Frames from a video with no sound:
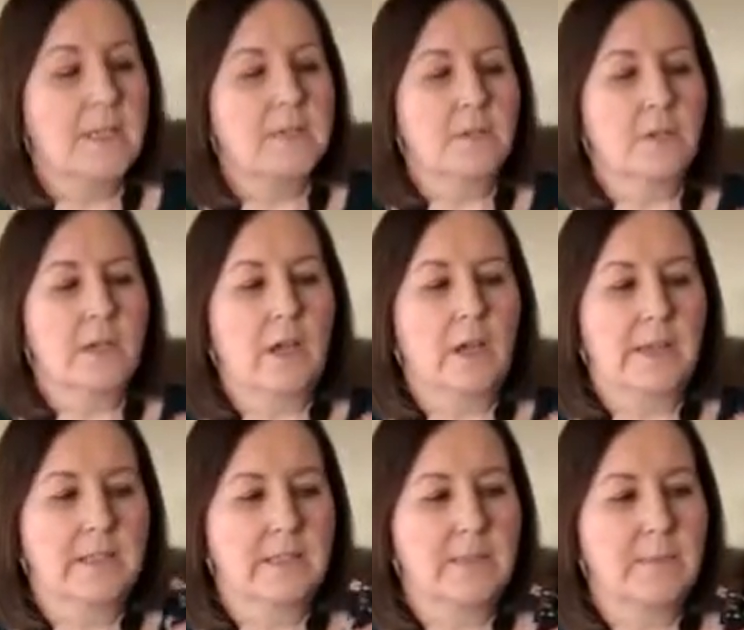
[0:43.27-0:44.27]
so that I
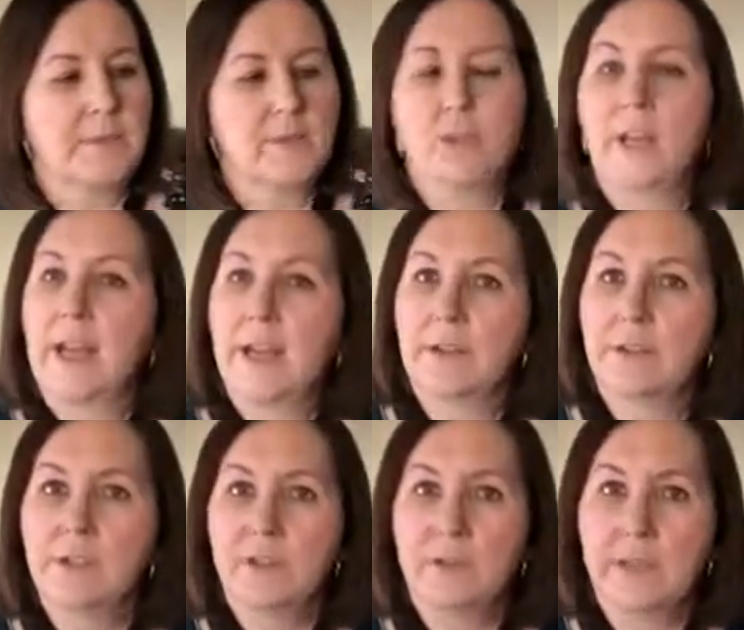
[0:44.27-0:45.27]
can demonstrate how
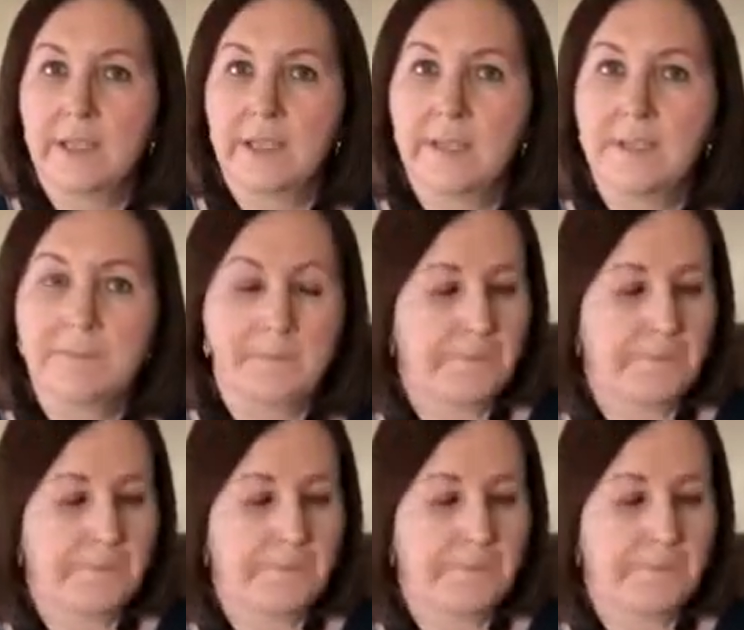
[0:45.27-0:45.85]
to do this.